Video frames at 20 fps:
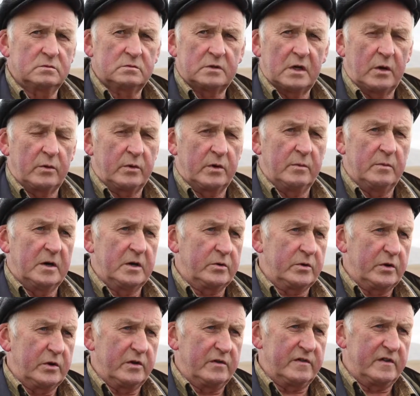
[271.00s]
out and about
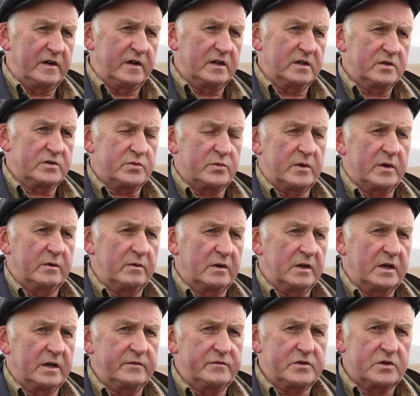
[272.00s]
in the fields with our
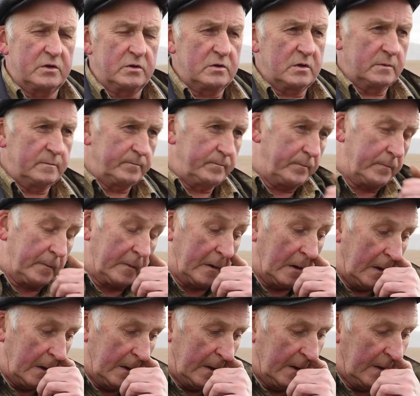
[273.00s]
livestock.
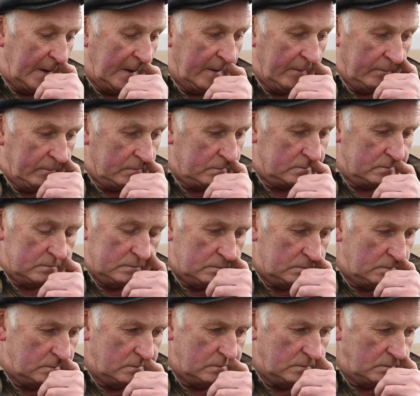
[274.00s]
The
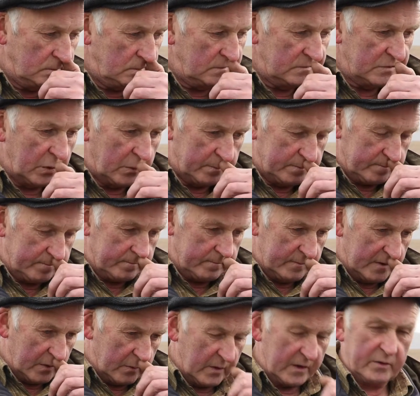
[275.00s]

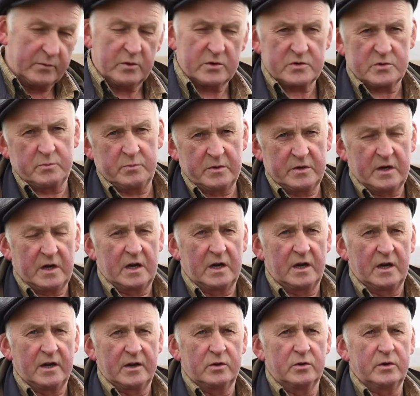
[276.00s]
weather wasn't
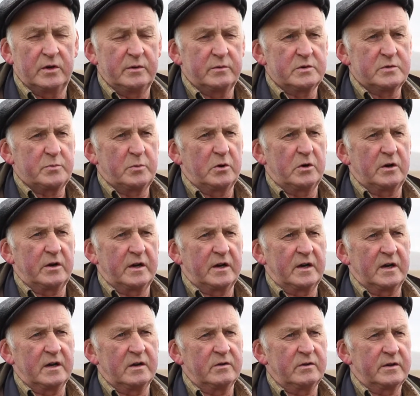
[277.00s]
particularly good. It was pouring
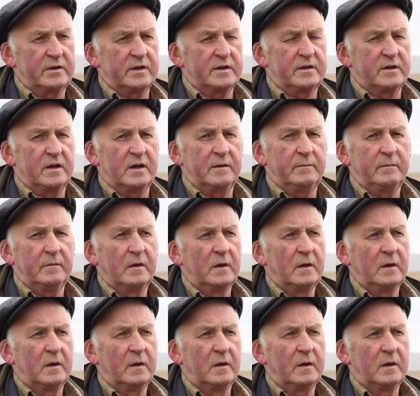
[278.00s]
down at the time.